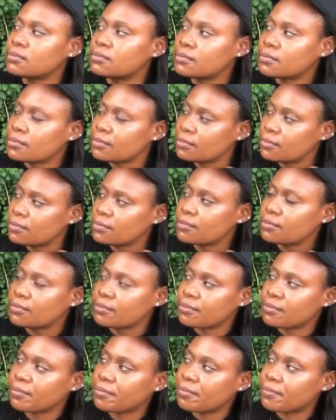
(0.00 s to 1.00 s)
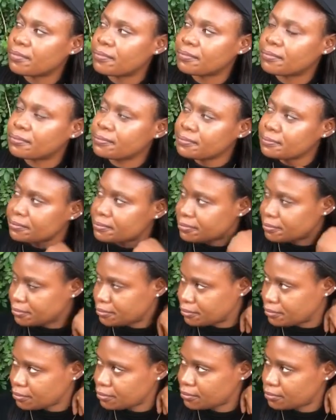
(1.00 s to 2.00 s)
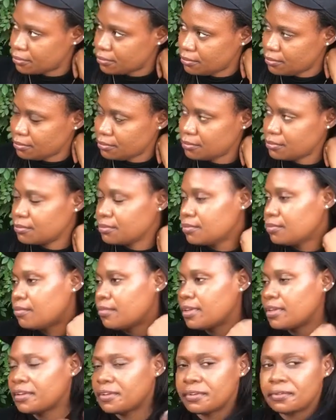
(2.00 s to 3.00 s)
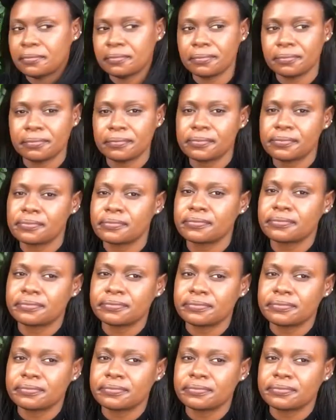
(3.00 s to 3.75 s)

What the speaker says: This person isn't speaking.